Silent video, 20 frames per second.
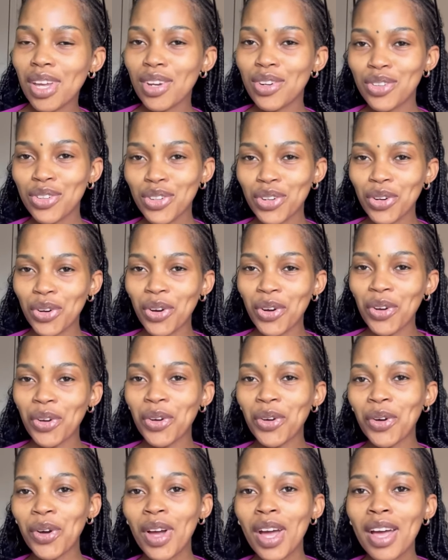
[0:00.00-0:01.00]

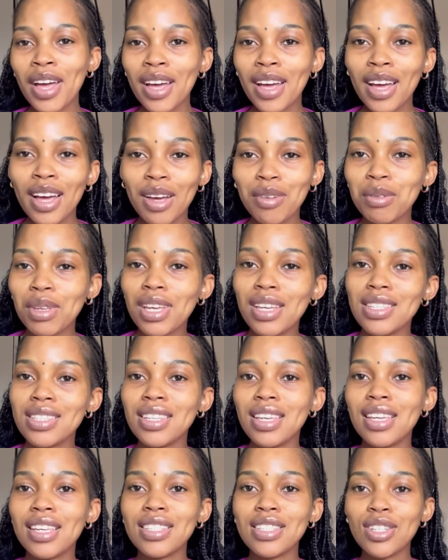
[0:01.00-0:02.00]
intro. I'm here
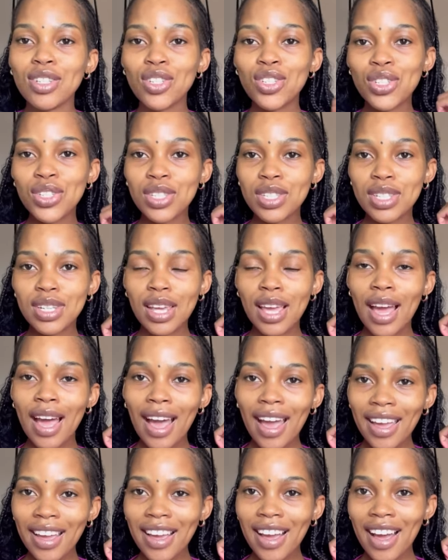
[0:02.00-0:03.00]
saying it's a Tuesday.
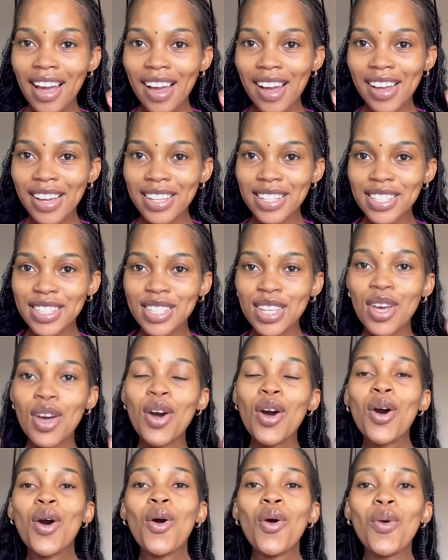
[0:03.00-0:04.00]
Hi guys,
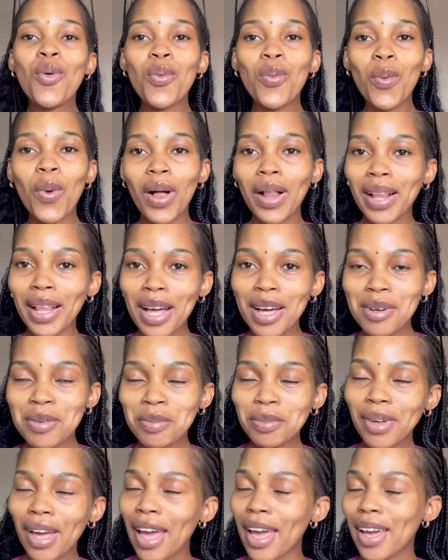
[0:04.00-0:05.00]

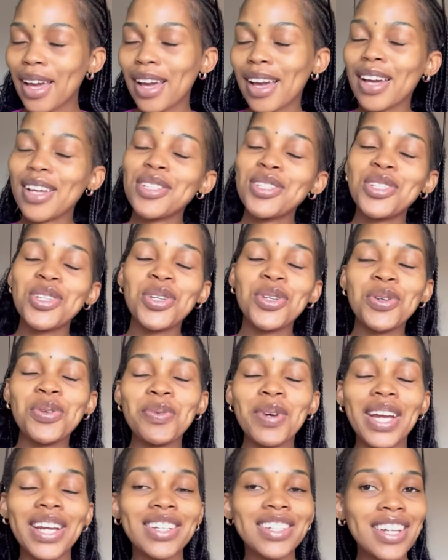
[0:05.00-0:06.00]
welcome back to
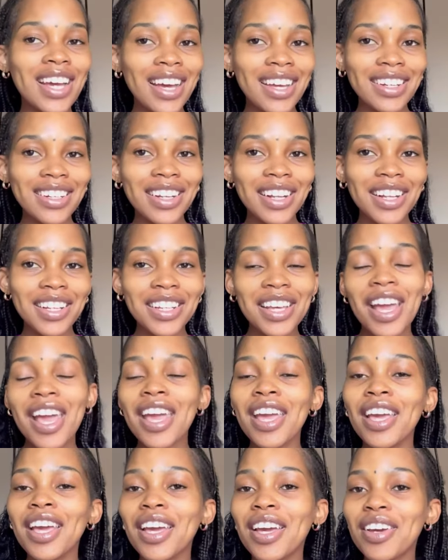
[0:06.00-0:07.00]
my channel.
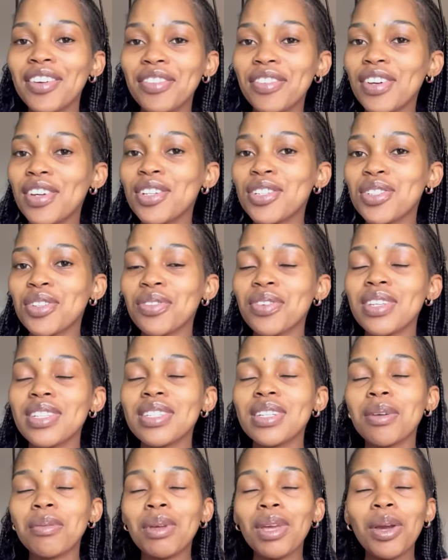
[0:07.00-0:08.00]
If it is your first
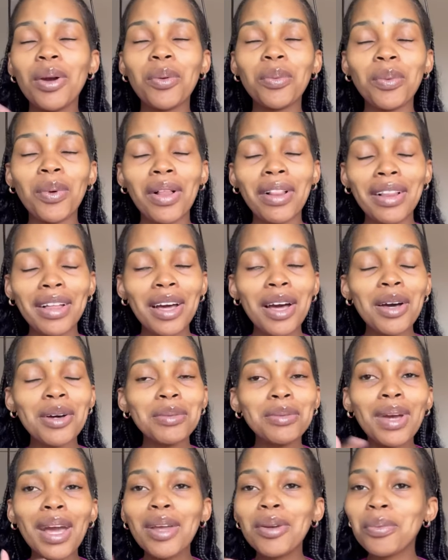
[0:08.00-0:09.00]
time here,
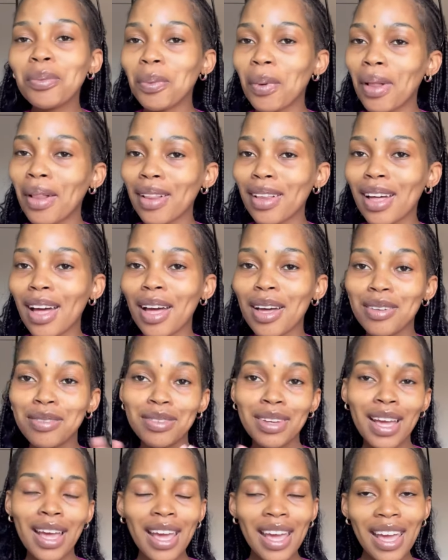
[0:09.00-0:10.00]
welcome and
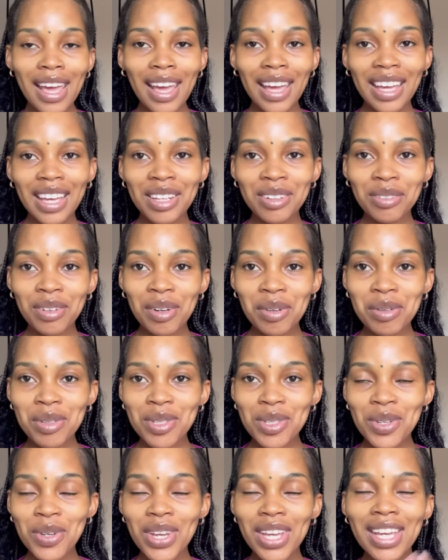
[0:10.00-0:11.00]
welcome. And my name
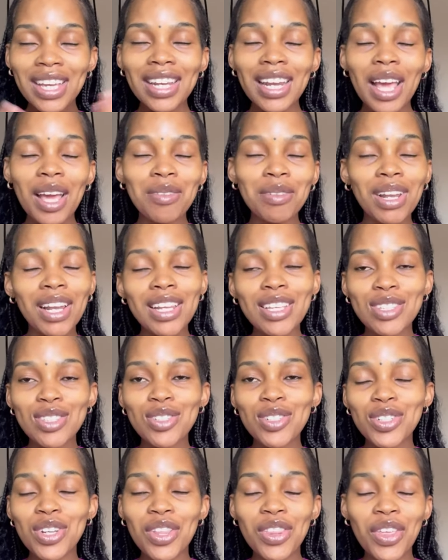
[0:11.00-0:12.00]
is Queen and please
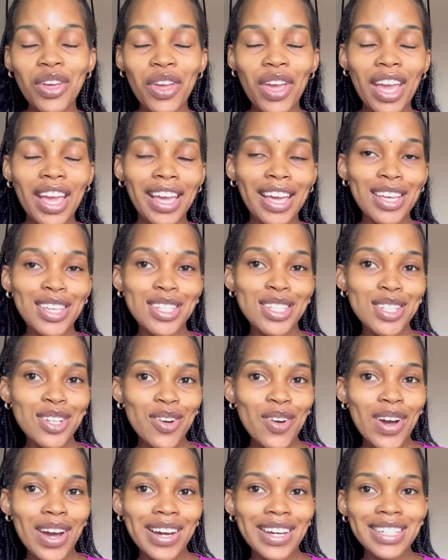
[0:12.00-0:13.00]
do join the KNK
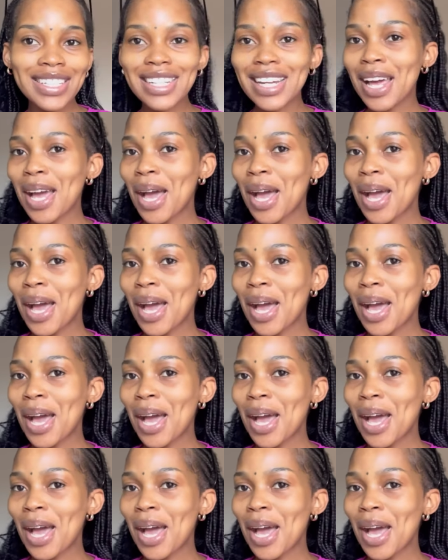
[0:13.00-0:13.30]
squad